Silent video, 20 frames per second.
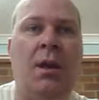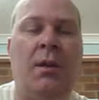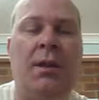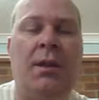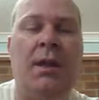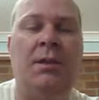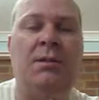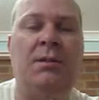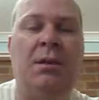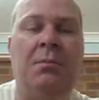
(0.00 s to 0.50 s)

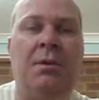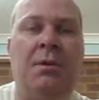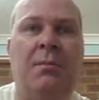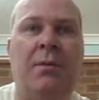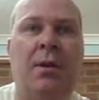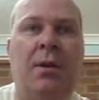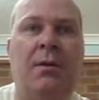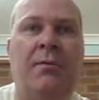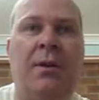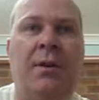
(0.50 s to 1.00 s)
They seem to
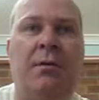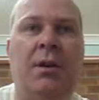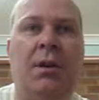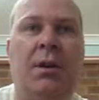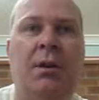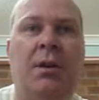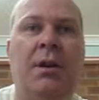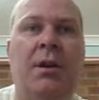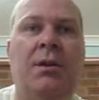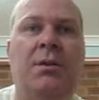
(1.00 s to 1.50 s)
be a very
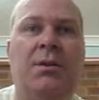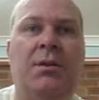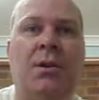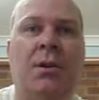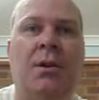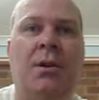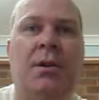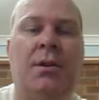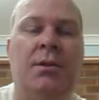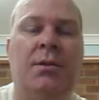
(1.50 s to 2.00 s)
nice
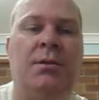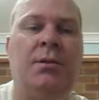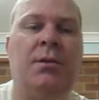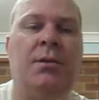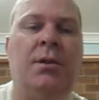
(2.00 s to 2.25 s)
size.